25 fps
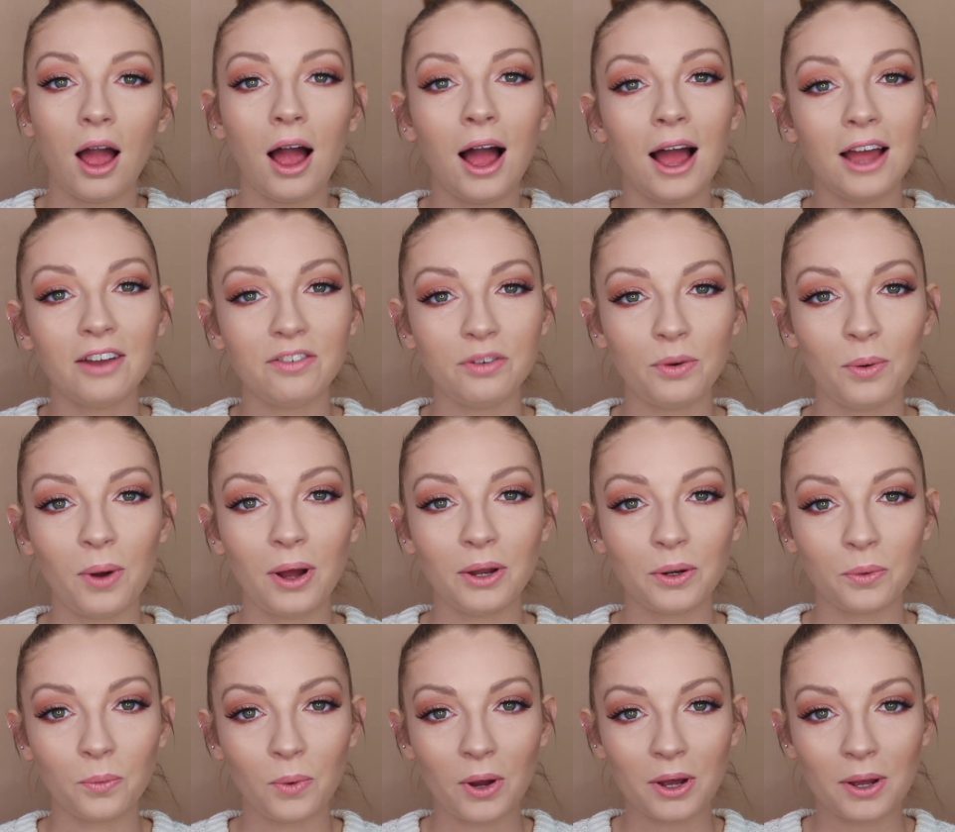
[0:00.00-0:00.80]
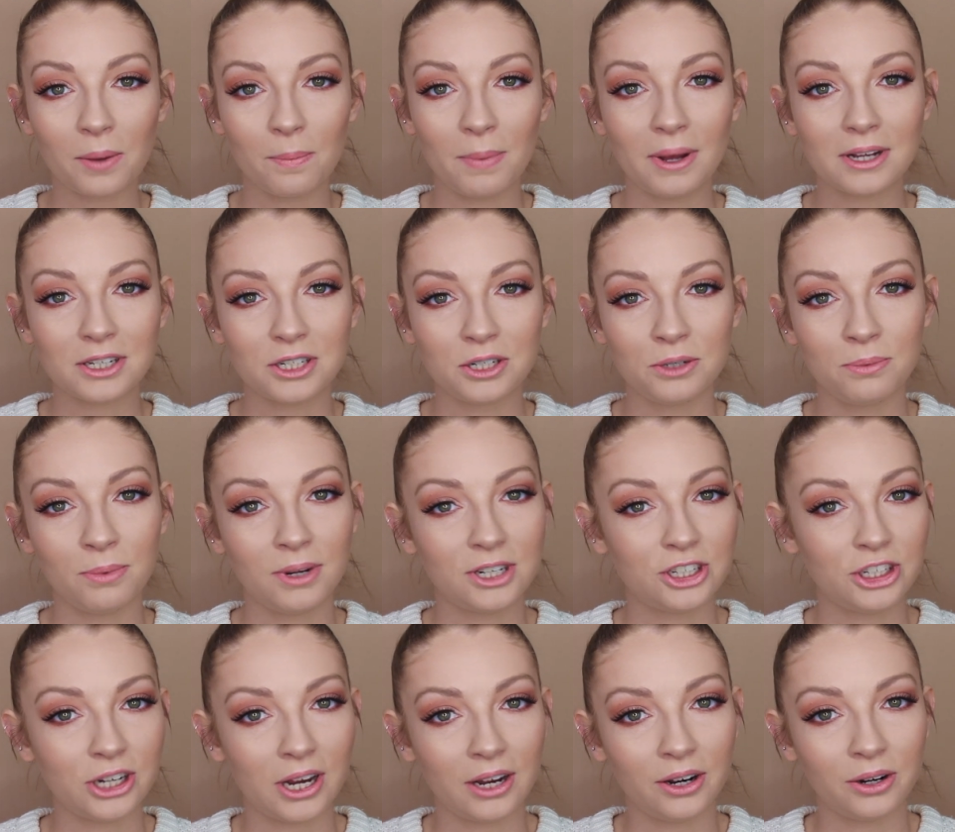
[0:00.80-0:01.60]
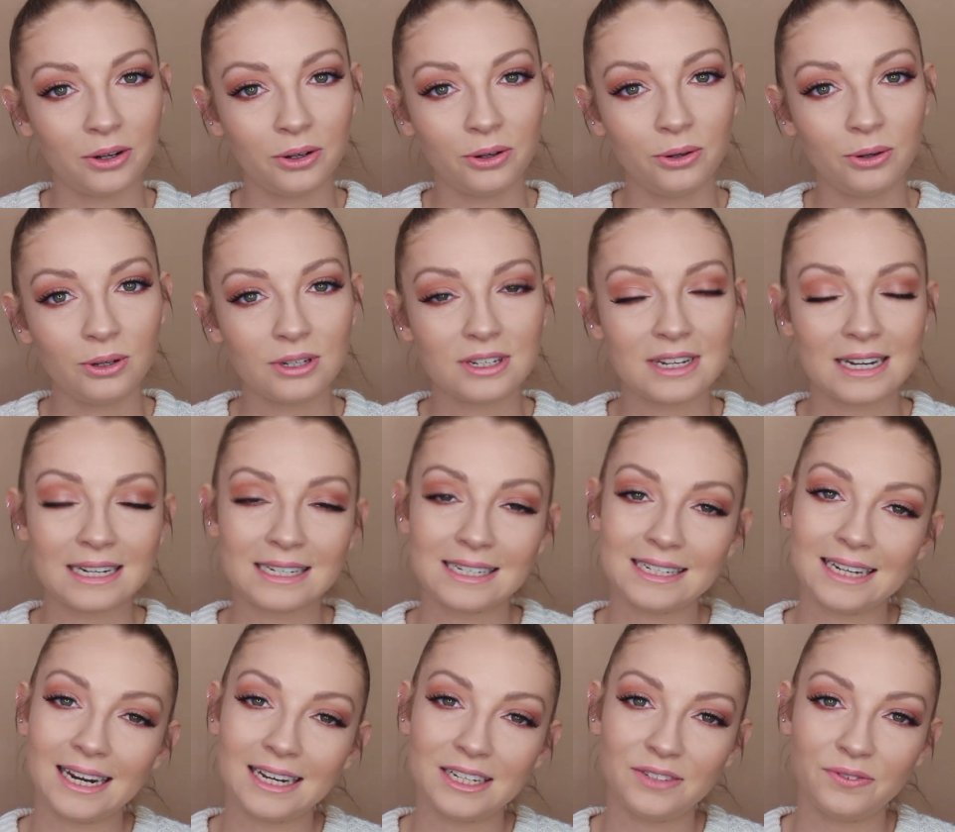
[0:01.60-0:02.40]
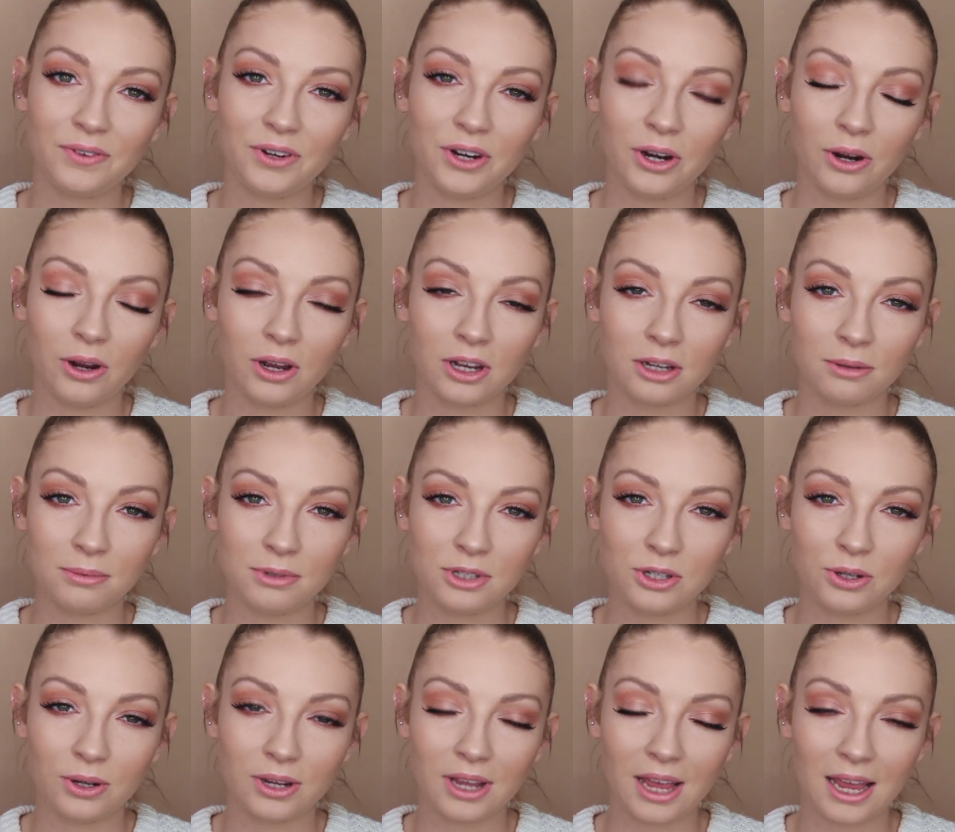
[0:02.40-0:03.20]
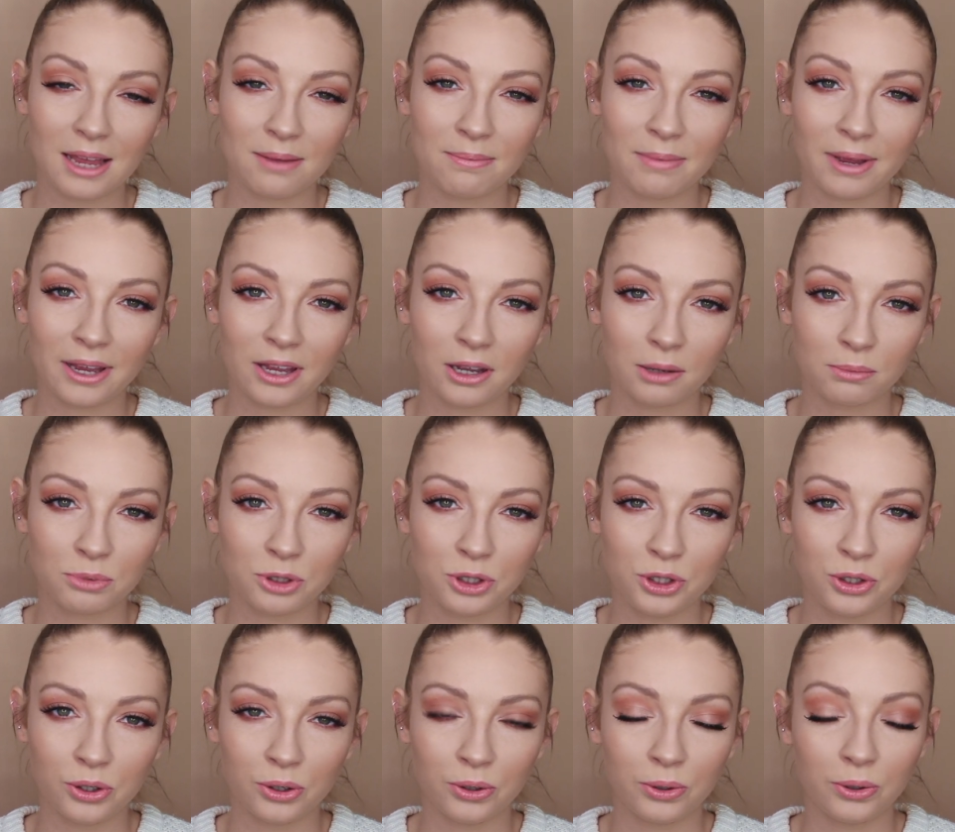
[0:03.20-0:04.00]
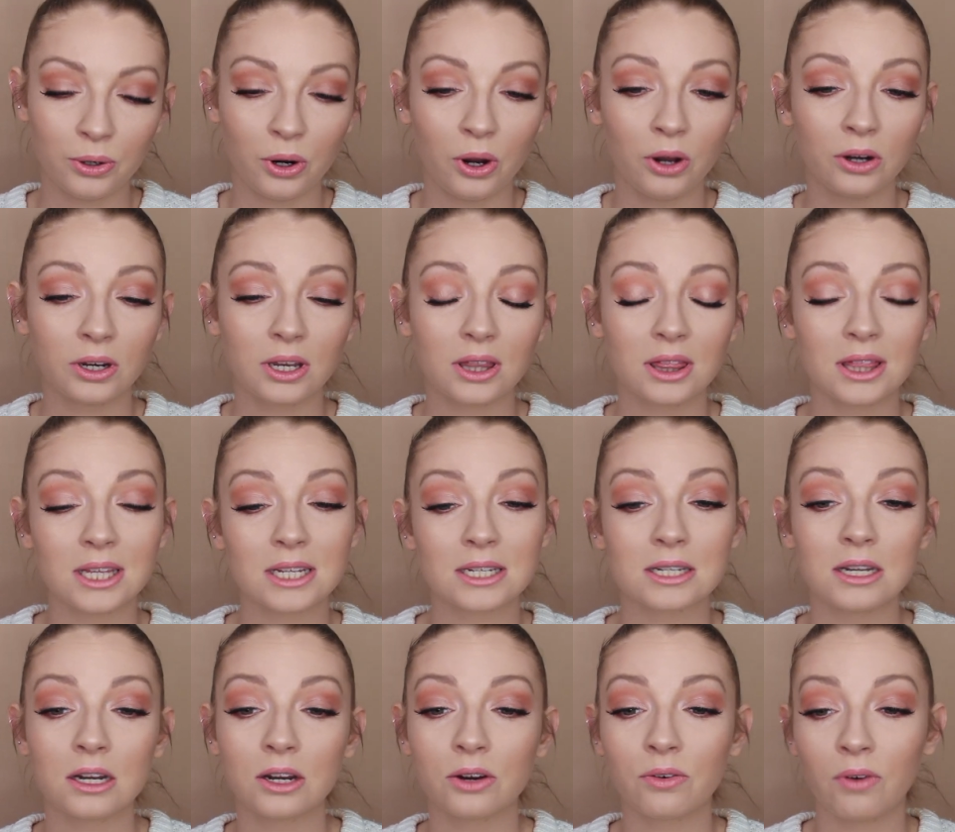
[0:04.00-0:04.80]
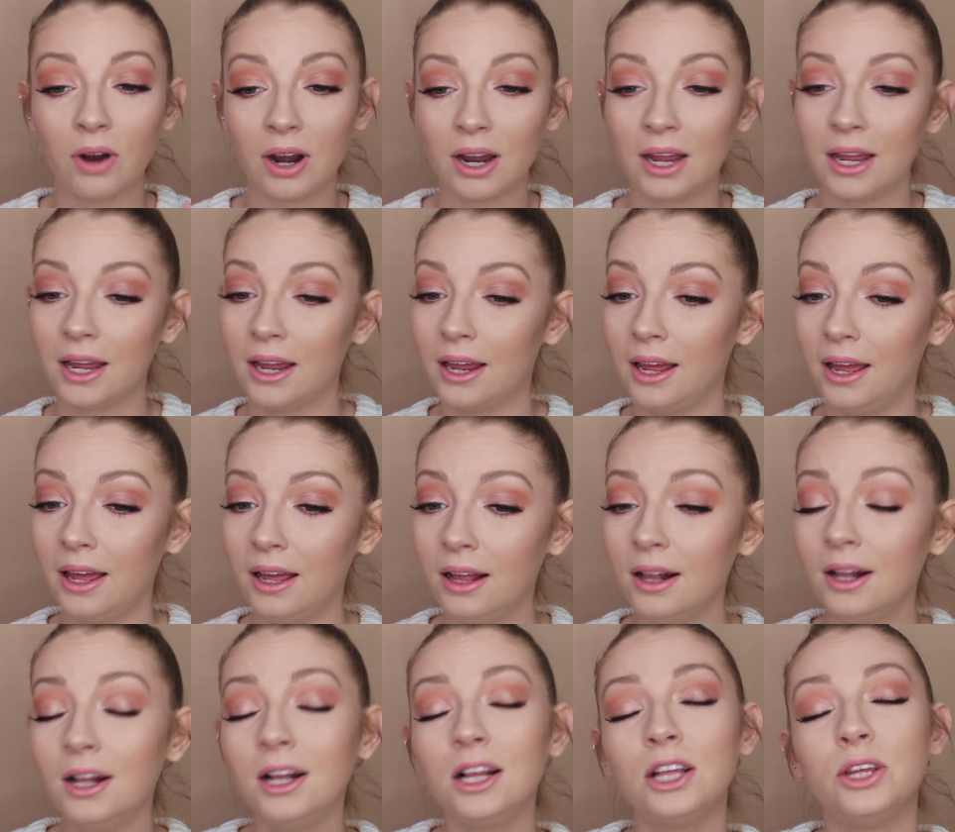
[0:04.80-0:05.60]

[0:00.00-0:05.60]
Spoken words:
Hi everyone, welcome back to my channel. So in today's video I'm going to be doing a makeup tutorial on this look right here.